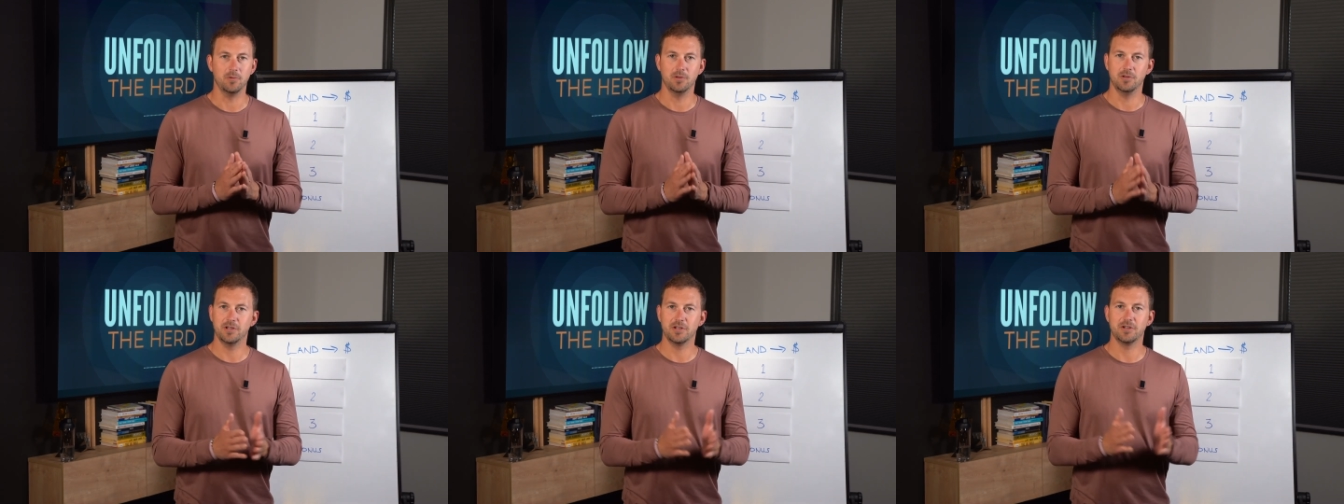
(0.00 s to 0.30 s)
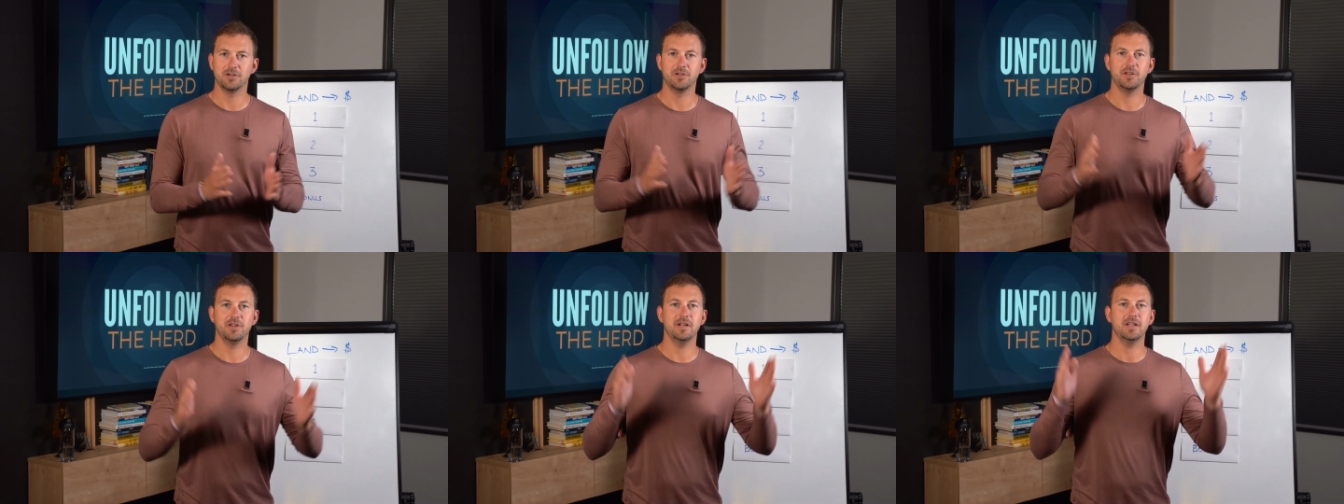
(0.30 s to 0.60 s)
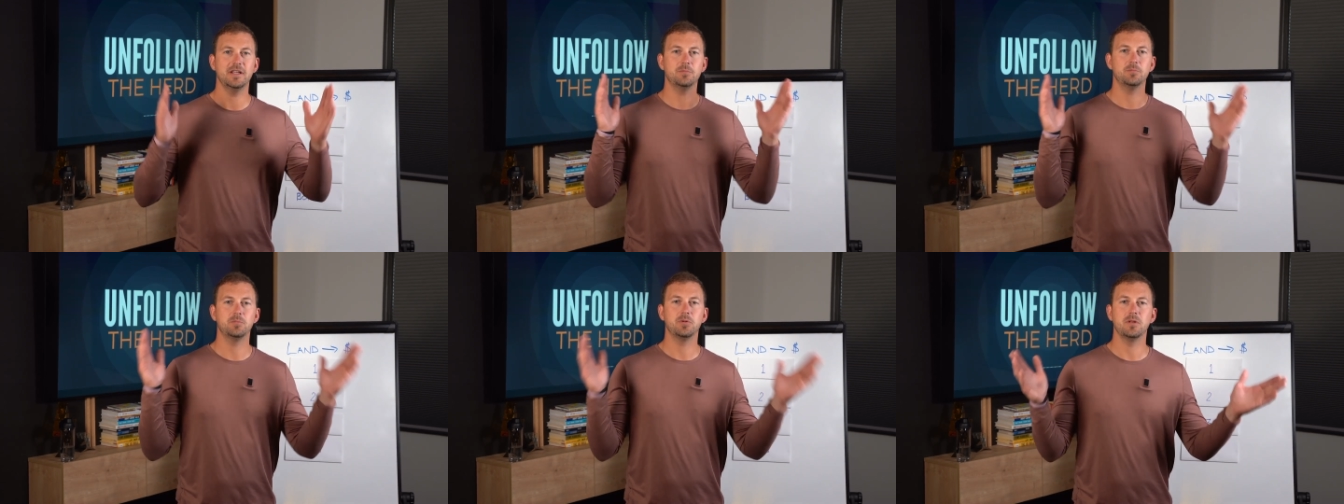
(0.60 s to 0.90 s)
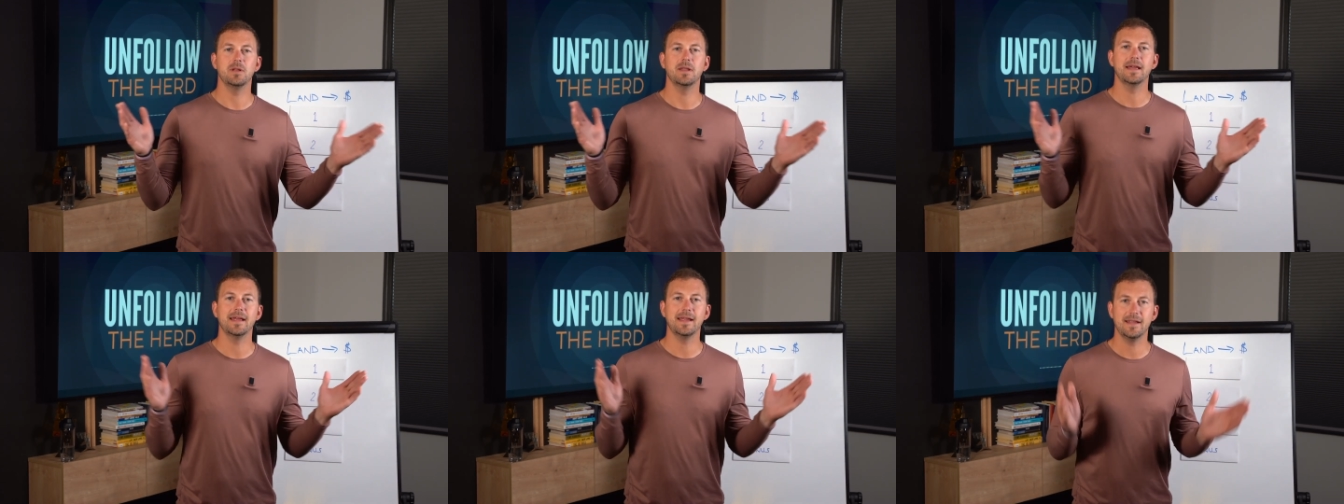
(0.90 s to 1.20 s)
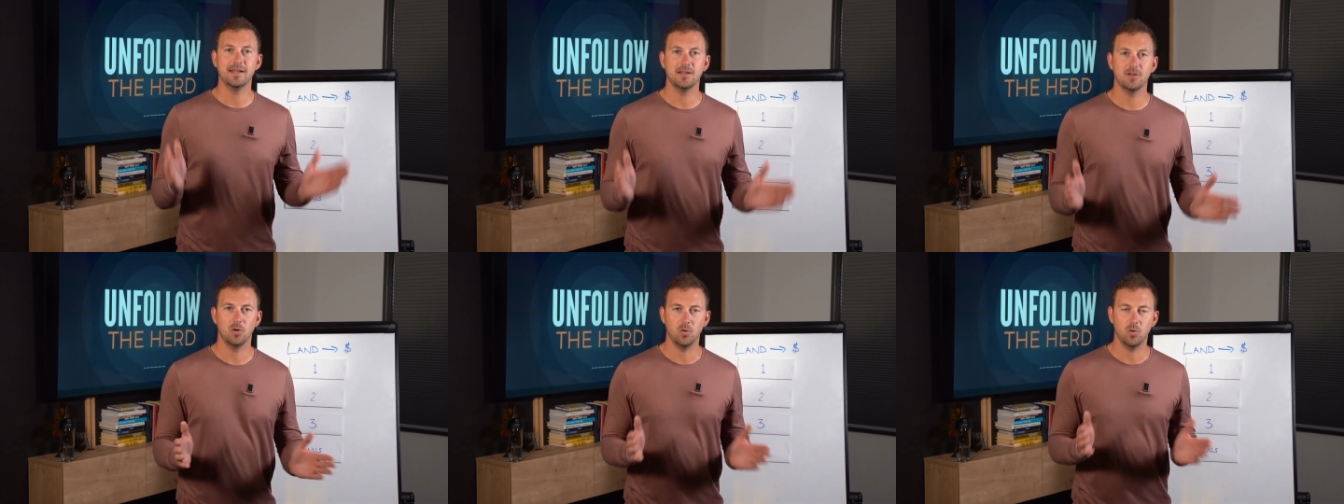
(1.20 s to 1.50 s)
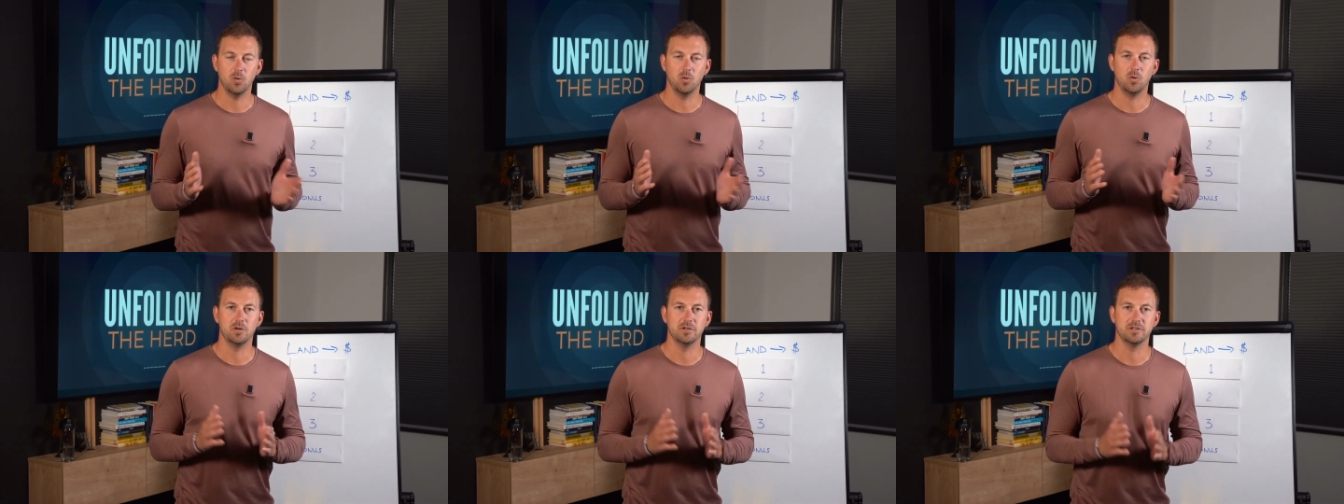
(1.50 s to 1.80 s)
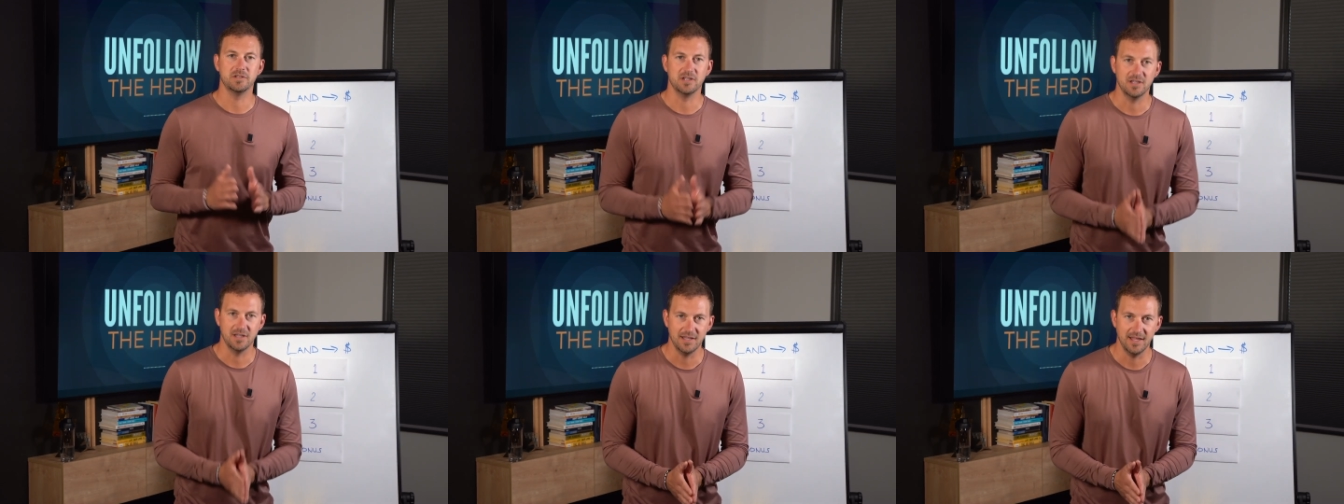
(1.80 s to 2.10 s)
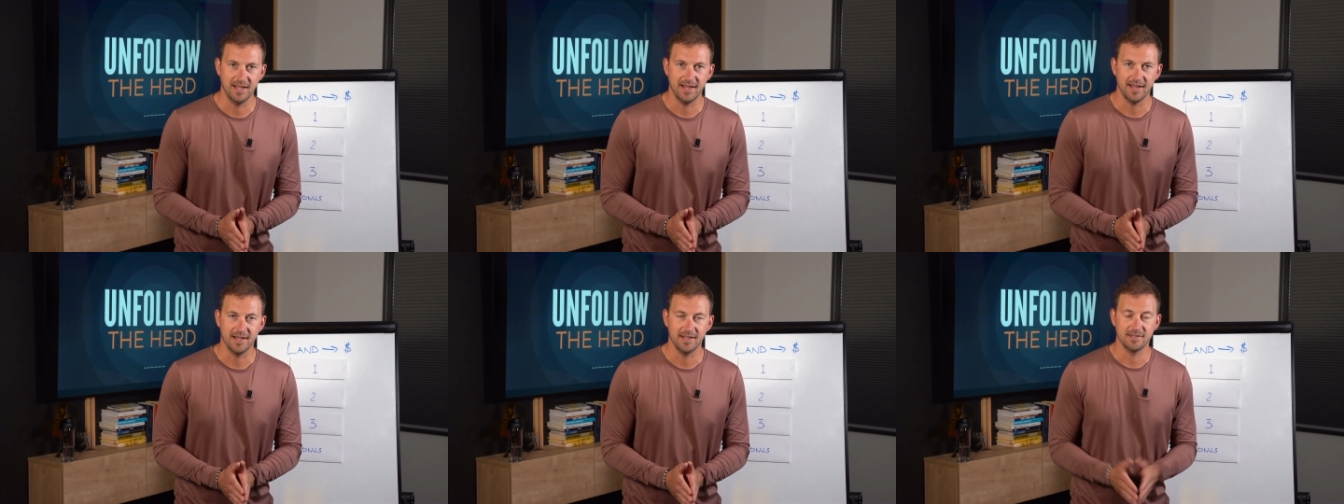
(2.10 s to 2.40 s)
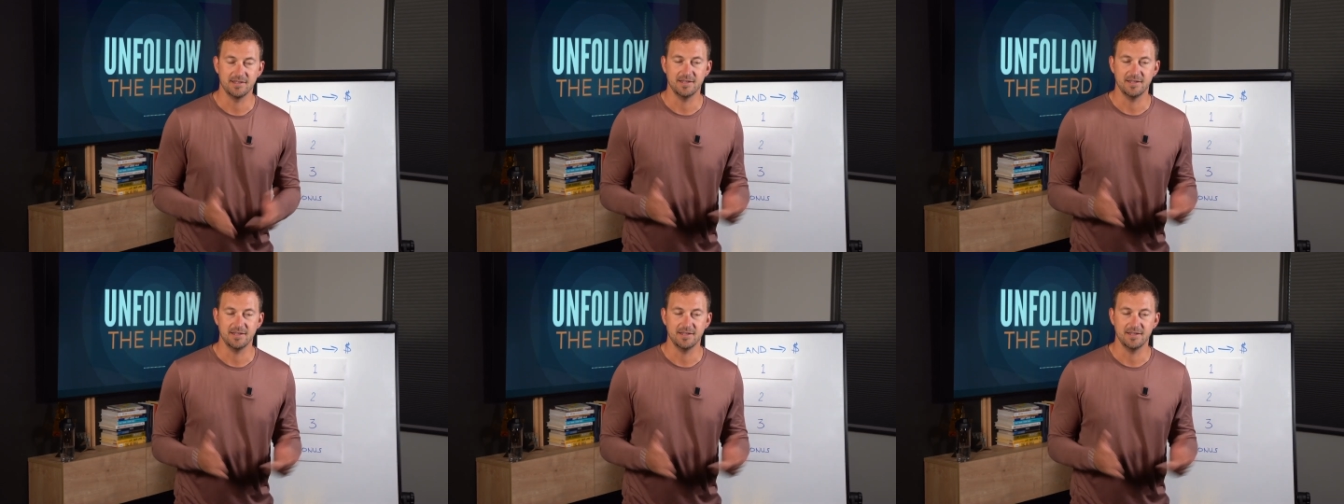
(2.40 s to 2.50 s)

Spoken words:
literally plain old land?